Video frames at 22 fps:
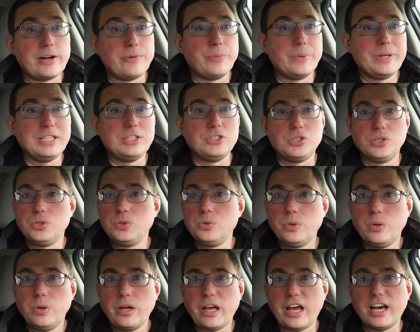We
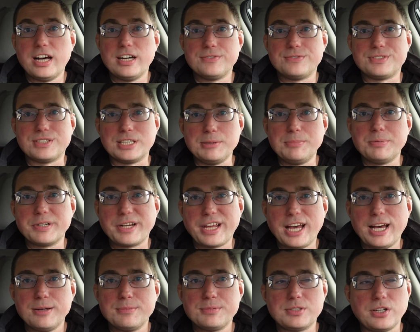do have sleeper
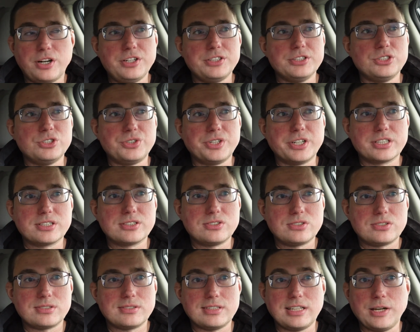cabs on the
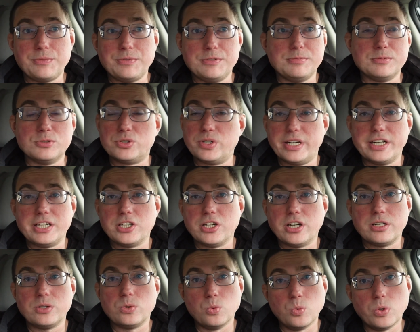trucks that we've been training
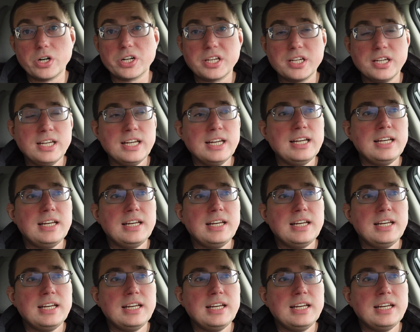on at work,